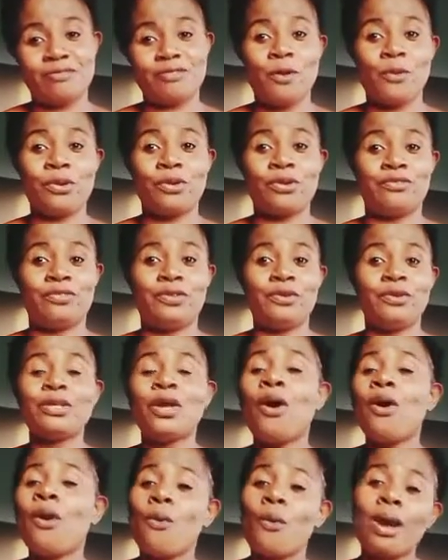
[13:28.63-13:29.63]
If you're one of
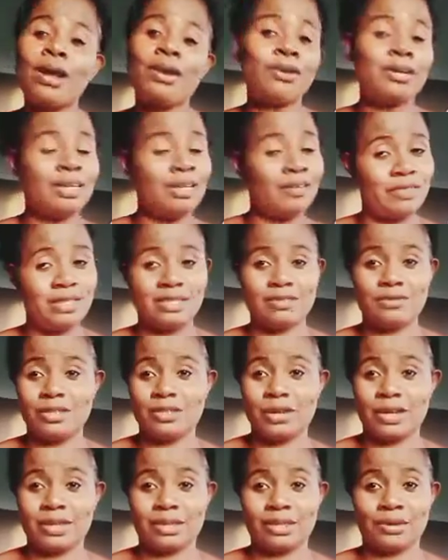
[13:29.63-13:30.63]
those, why not give this
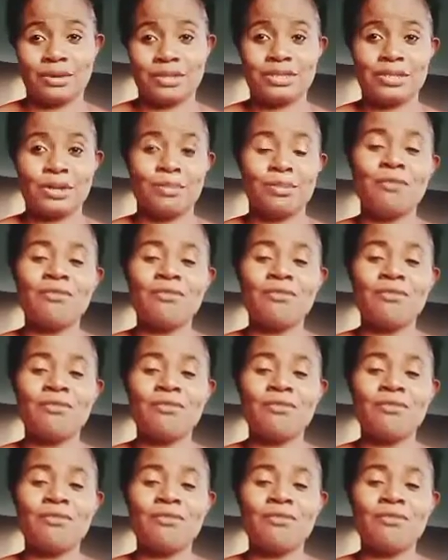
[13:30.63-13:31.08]
video a thumbs up?